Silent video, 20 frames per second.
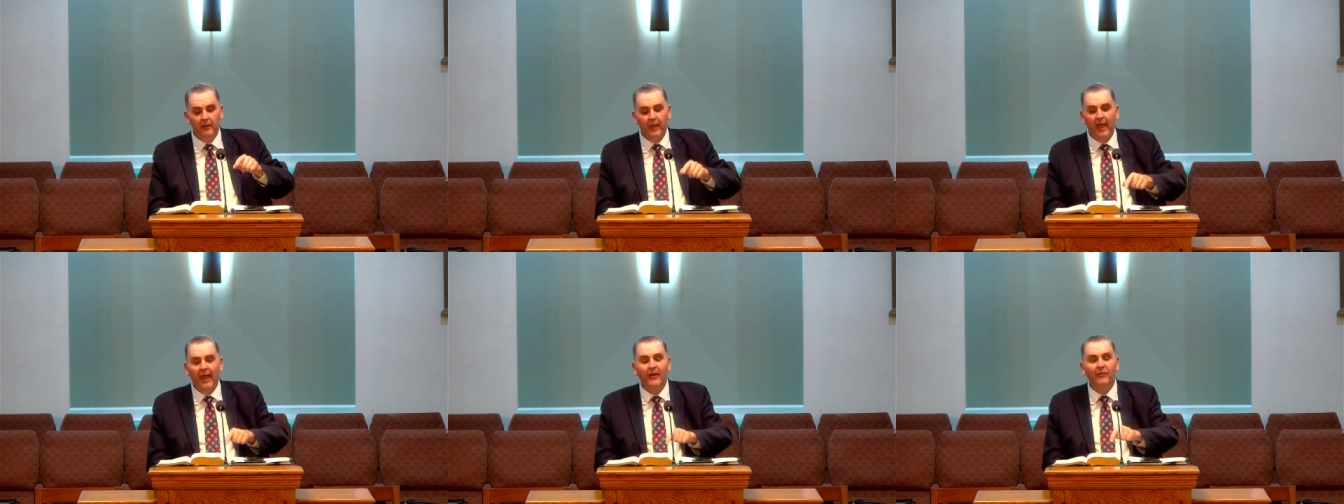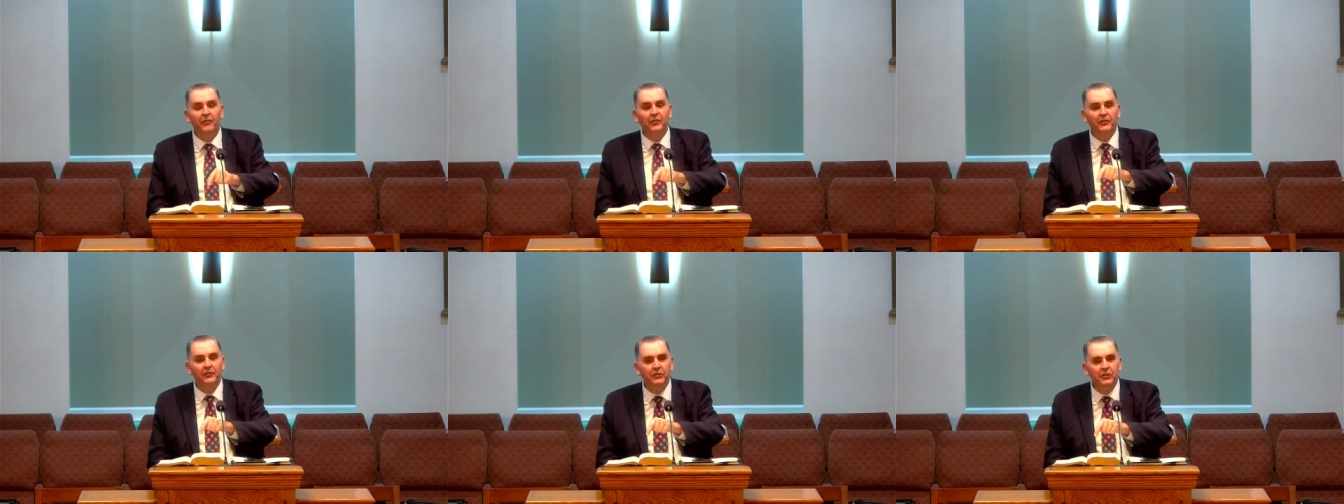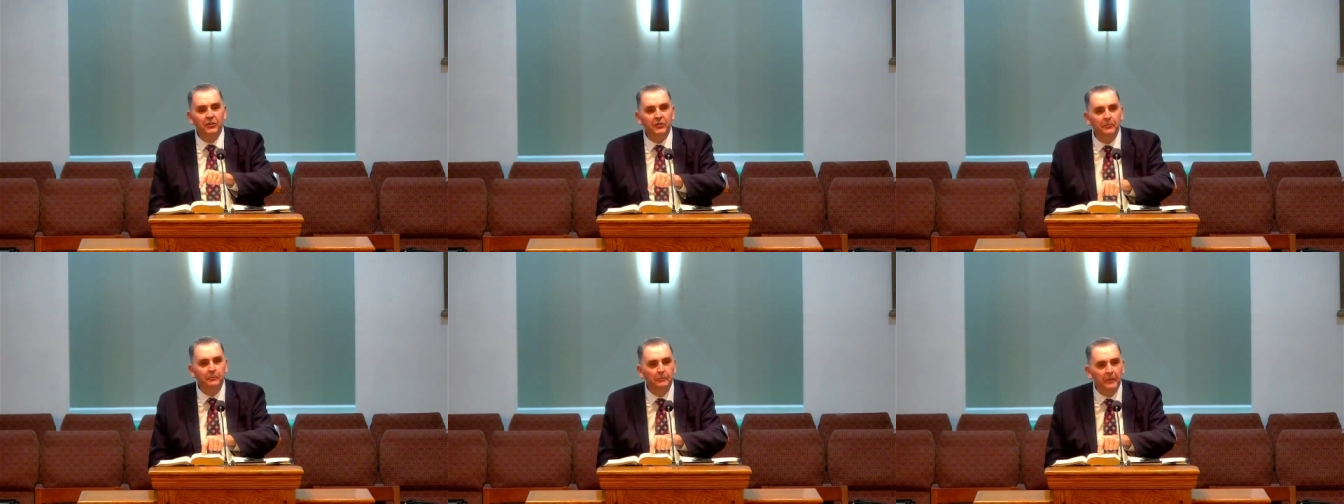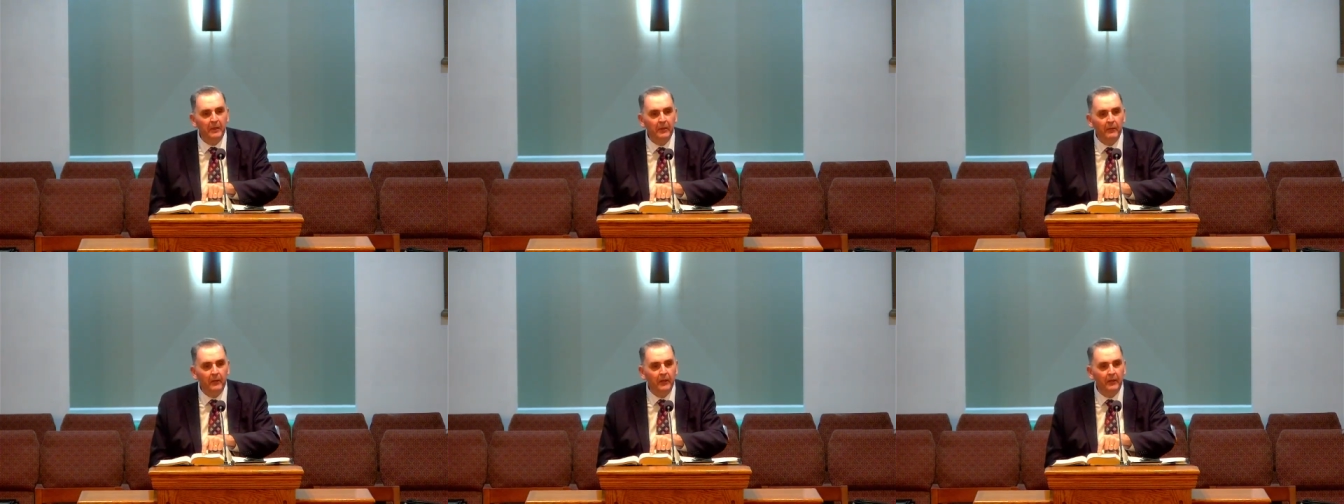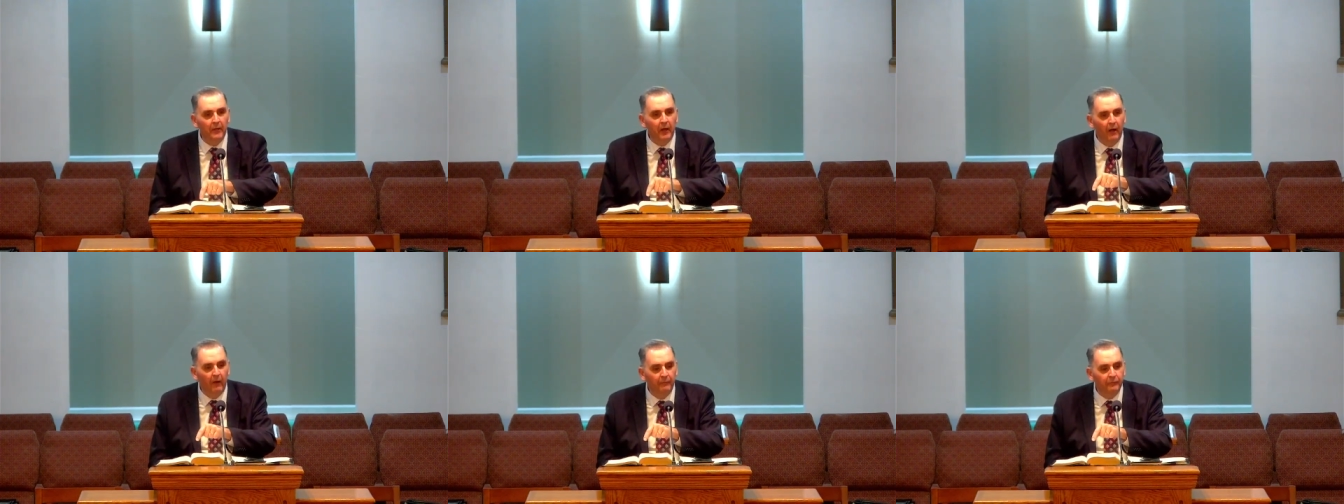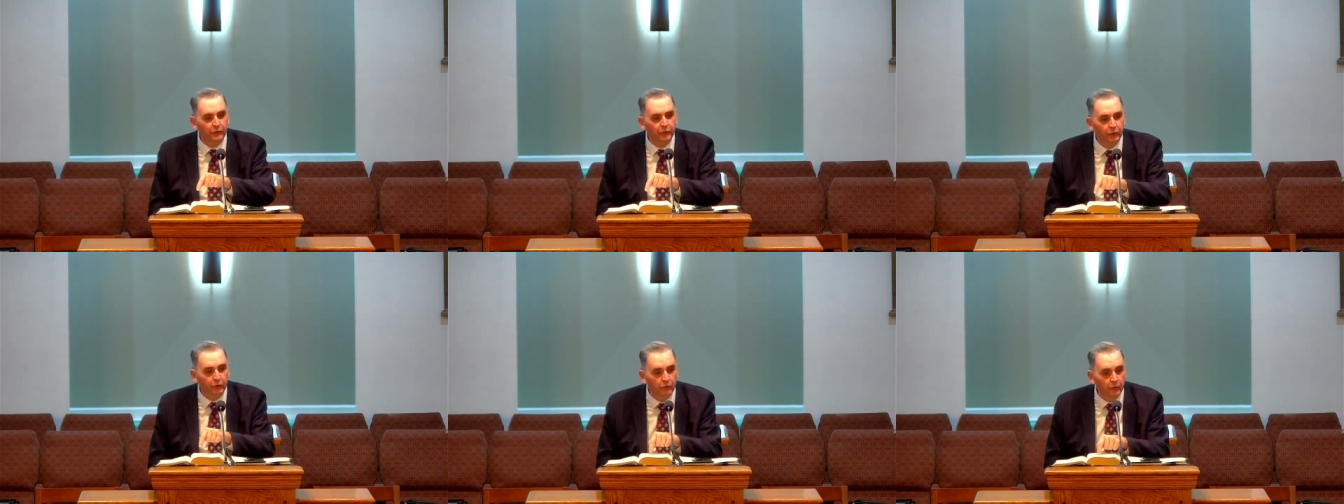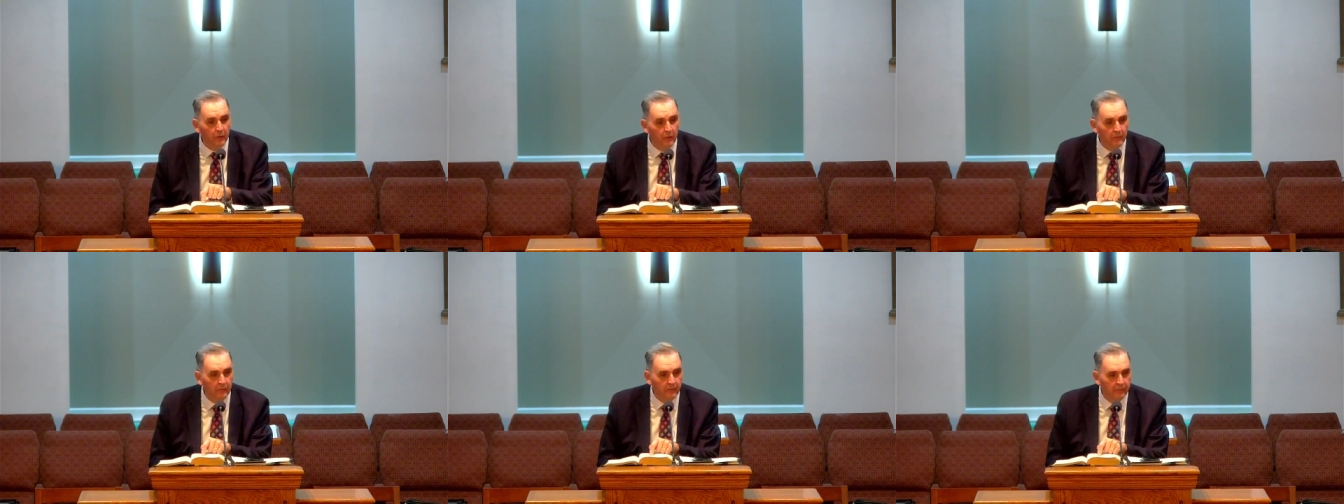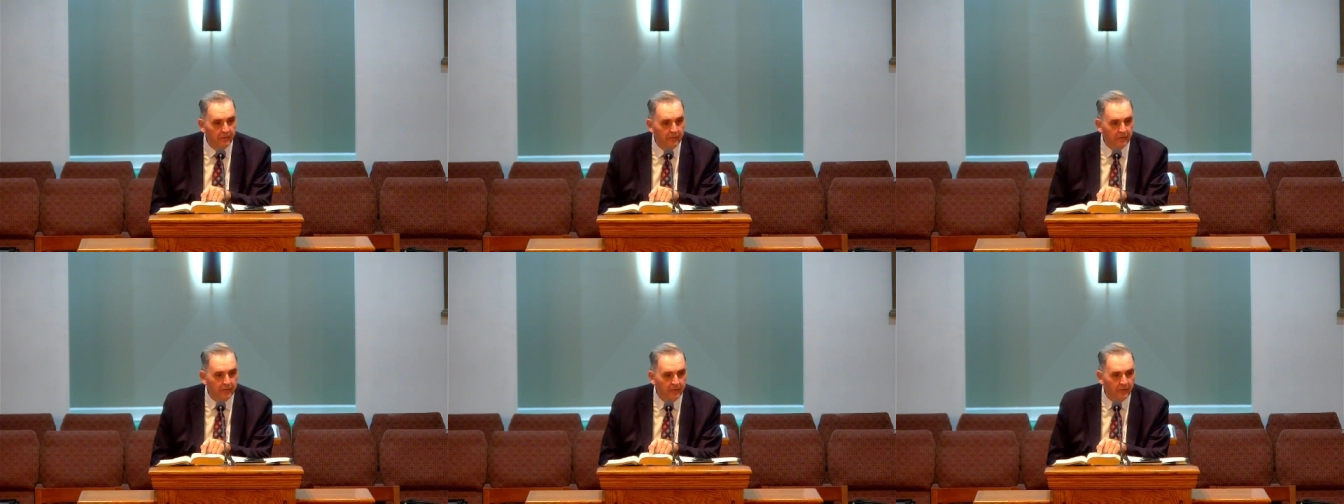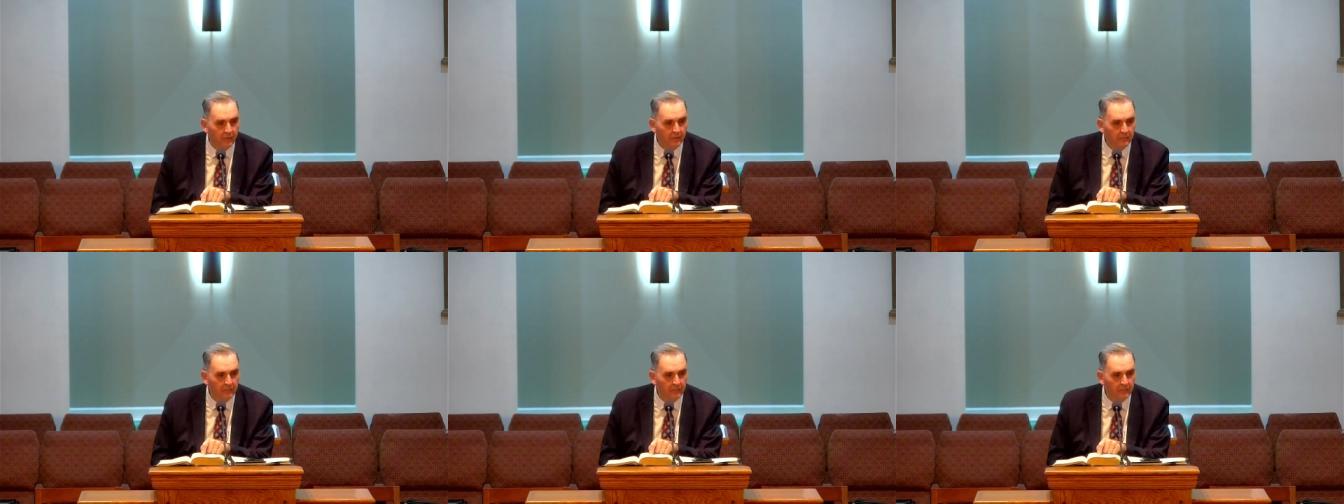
and the Spirit of truth